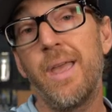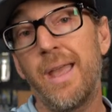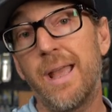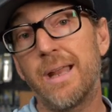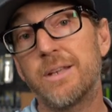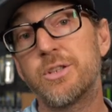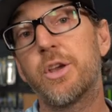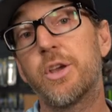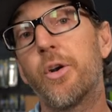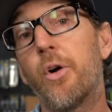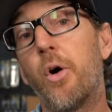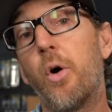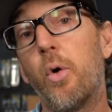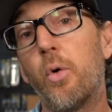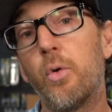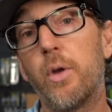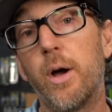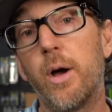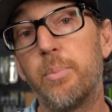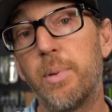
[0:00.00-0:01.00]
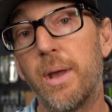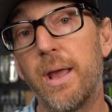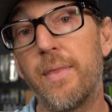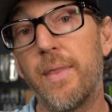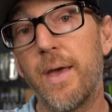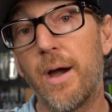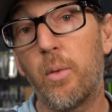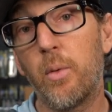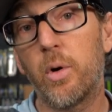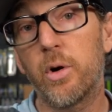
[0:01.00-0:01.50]
it's gonna hold up in
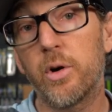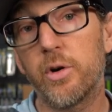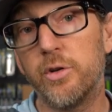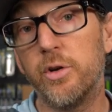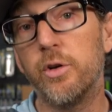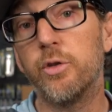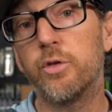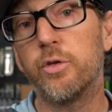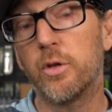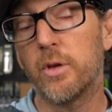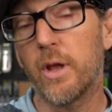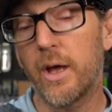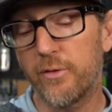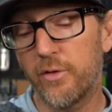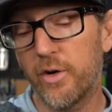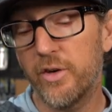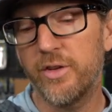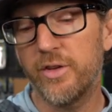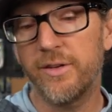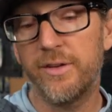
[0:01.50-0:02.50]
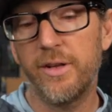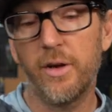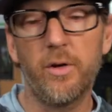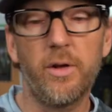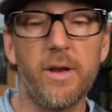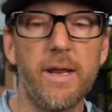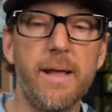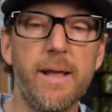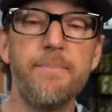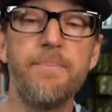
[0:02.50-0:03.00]
that water too. So a lot of
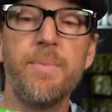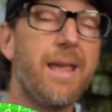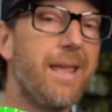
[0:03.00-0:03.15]
versatility.